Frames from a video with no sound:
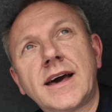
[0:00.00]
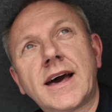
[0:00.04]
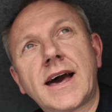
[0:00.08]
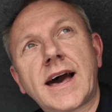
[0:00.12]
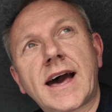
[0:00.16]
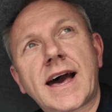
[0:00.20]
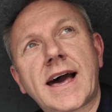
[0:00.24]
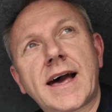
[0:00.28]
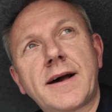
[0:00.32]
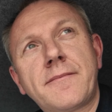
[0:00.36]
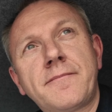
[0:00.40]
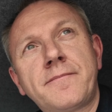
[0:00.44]

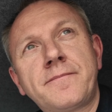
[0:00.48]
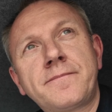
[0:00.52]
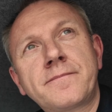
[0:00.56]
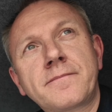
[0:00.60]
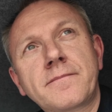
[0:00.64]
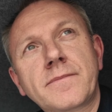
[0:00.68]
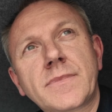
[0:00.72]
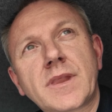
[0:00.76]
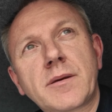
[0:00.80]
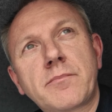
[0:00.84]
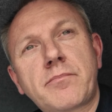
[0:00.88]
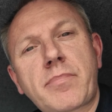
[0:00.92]

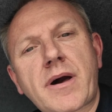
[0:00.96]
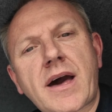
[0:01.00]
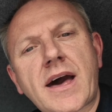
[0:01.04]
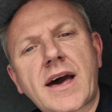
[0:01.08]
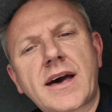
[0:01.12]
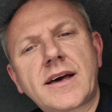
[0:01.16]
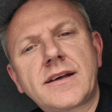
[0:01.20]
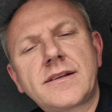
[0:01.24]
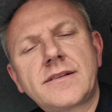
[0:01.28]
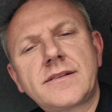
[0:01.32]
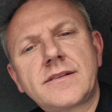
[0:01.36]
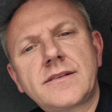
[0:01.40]

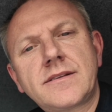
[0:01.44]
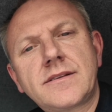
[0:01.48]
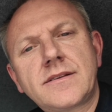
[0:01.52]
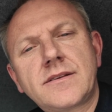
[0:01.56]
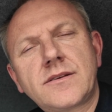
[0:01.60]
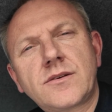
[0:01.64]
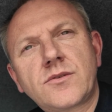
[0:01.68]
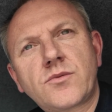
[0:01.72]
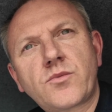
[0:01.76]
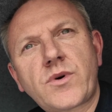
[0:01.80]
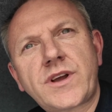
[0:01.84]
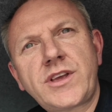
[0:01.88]
But
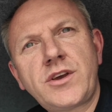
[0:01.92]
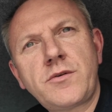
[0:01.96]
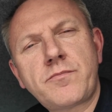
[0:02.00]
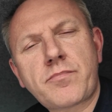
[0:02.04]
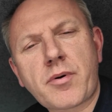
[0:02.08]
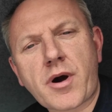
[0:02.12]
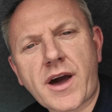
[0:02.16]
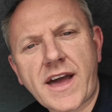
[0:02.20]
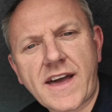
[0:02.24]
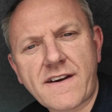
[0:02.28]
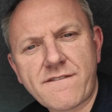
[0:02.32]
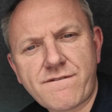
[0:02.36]
when you
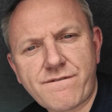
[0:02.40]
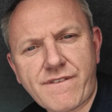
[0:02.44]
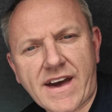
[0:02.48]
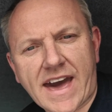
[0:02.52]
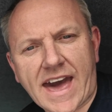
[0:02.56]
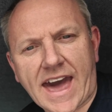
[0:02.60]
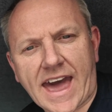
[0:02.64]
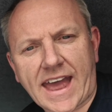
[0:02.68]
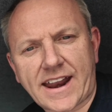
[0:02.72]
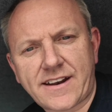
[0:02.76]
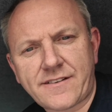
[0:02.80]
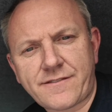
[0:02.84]
buy a
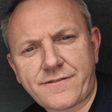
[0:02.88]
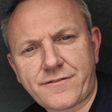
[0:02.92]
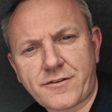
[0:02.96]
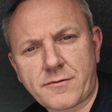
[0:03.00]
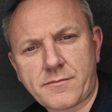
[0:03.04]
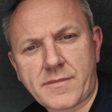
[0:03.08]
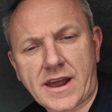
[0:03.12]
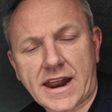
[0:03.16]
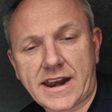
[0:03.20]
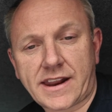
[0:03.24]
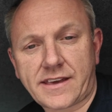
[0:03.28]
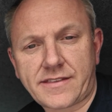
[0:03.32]
van
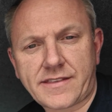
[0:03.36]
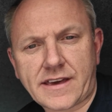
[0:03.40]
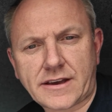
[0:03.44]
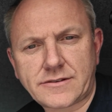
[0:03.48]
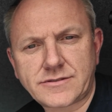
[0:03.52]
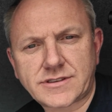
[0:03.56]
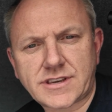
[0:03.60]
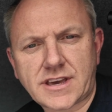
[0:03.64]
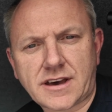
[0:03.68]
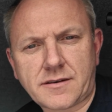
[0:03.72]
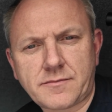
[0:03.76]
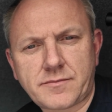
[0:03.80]
from any of
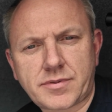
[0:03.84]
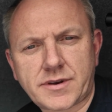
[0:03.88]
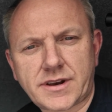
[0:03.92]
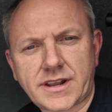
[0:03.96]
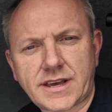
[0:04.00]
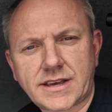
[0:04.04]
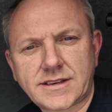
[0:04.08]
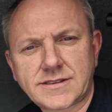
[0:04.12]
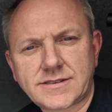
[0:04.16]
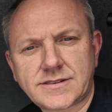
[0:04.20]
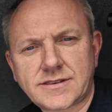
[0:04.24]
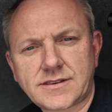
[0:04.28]
those
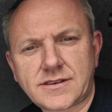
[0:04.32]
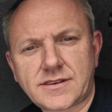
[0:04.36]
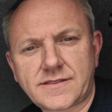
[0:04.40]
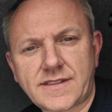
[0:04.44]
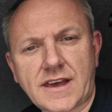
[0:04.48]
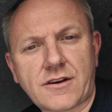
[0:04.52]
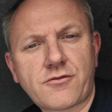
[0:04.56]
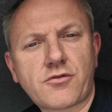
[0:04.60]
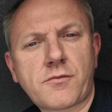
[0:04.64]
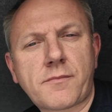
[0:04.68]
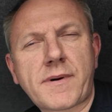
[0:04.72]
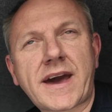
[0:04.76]
companies,
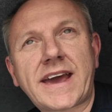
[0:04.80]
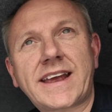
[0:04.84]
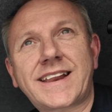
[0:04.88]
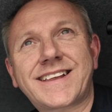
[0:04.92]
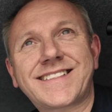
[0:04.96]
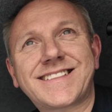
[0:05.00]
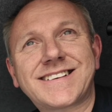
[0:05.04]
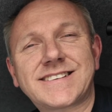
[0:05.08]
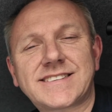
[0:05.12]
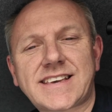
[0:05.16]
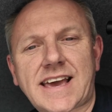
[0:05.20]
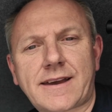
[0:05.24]
they're all made
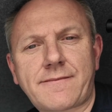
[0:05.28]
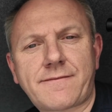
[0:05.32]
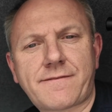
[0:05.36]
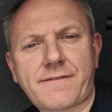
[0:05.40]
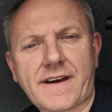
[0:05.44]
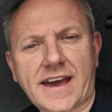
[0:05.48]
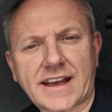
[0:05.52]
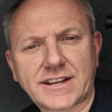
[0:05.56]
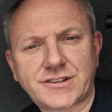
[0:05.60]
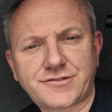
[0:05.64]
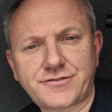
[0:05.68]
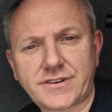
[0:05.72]
in the same
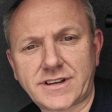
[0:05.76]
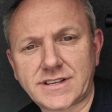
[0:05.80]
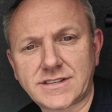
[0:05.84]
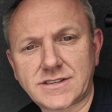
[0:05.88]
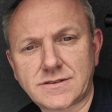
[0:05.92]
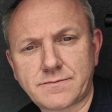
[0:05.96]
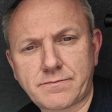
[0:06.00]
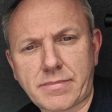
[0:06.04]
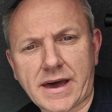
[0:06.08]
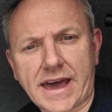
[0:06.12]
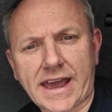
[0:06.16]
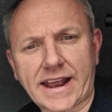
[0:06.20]
factory in
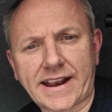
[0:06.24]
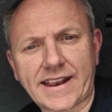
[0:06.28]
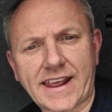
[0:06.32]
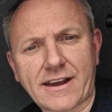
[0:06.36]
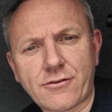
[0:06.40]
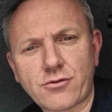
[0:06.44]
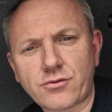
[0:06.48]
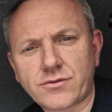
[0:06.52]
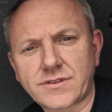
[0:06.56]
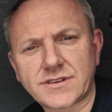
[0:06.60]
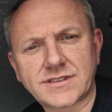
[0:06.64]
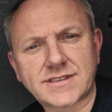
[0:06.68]
Spain.
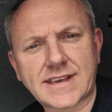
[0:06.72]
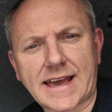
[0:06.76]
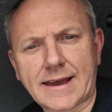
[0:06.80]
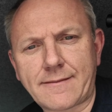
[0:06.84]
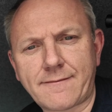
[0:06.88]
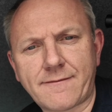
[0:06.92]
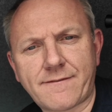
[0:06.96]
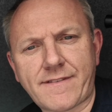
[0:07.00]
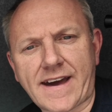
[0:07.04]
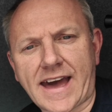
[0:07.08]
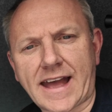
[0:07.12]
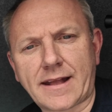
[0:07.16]
They're all the
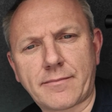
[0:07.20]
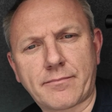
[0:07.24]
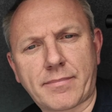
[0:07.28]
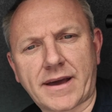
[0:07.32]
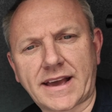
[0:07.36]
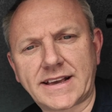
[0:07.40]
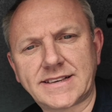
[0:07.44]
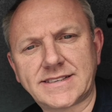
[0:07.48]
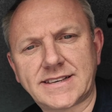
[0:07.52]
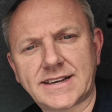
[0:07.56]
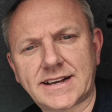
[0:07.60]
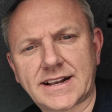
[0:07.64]
same van,
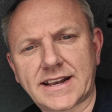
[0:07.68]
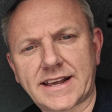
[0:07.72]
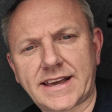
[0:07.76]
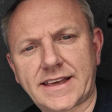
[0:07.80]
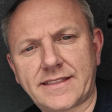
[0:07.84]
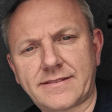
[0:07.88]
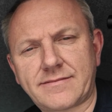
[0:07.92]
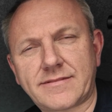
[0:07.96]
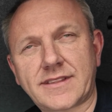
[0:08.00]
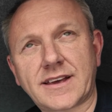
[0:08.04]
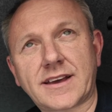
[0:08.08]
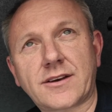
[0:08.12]

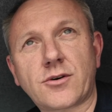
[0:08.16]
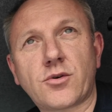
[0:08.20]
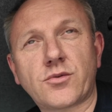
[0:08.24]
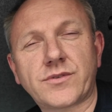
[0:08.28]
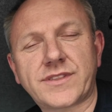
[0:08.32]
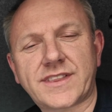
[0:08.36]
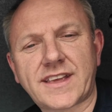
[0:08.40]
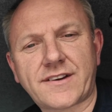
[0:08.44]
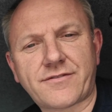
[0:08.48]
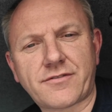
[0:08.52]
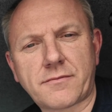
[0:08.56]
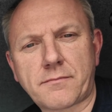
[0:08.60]
basically.
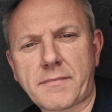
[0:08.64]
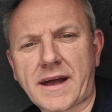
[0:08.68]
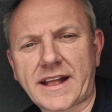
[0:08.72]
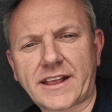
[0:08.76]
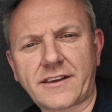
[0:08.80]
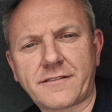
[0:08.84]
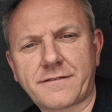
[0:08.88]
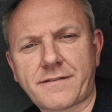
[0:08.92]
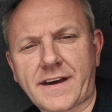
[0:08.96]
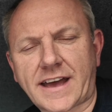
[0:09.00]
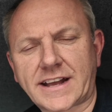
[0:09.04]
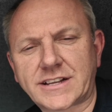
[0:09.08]
All different
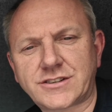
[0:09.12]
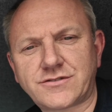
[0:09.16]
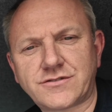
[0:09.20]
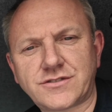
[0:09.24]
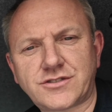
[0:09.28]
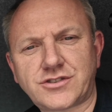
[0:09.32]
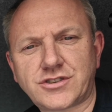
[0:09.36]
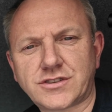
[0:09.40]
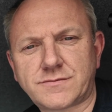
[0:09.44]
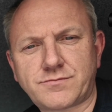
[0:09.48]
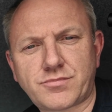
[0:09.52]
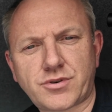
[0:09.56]

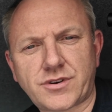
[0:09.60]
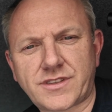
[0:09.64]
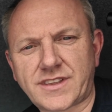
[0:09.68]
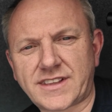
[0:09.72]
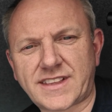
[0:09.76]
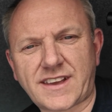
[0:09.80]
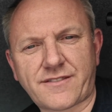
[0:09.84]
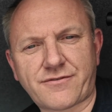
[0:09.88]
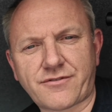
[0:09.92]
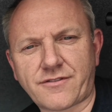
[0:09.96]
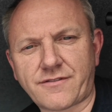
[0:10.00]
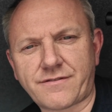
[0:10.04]
manufacturers, just put
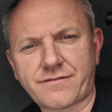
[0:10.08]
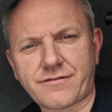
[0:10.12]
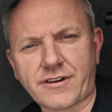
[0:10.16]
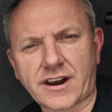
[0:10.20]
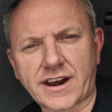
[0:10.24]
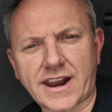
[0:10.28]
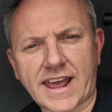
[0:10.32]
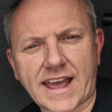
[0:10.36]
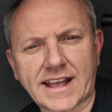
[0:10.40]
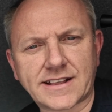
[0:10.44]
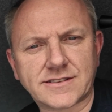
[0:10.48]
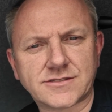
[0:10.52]
the different
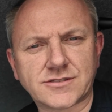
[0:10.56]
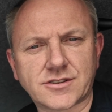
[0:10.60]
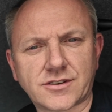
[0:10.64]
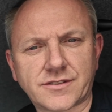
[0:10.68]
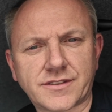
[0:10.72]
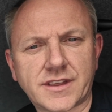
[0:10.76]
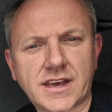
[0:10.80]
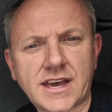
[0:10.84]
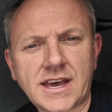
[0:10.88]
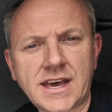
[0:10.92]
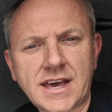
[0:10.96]
front ends on.